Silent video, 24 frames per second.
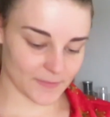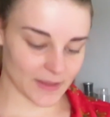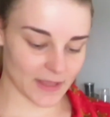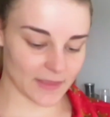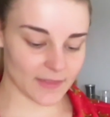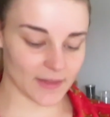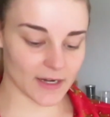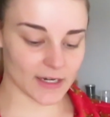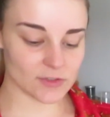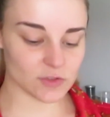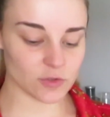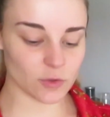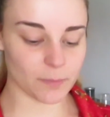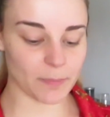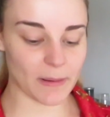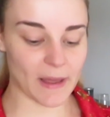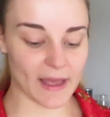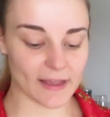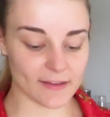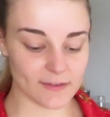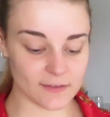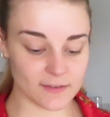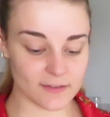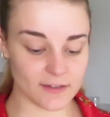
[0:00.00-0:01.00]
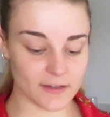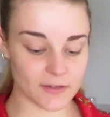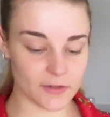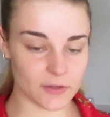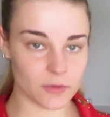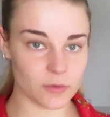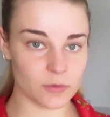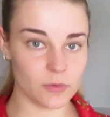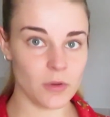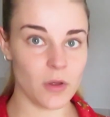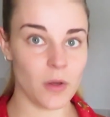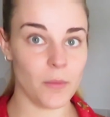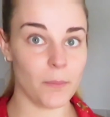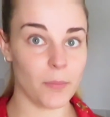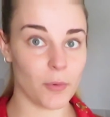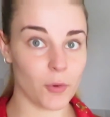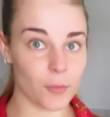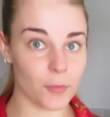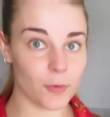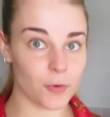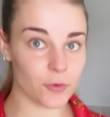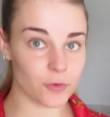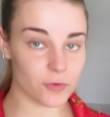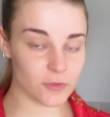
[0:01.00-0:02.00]
And then I saw pastel
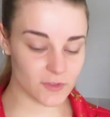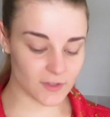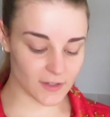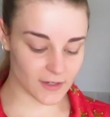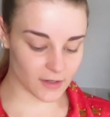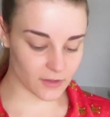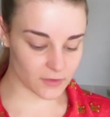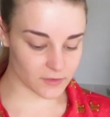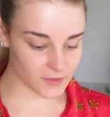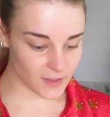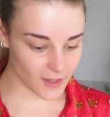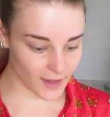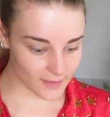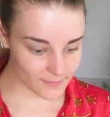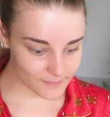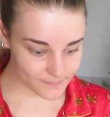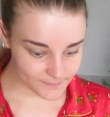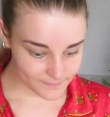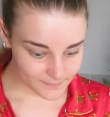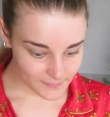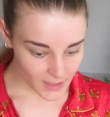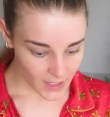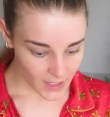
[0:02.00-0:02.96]
baubles and I was like,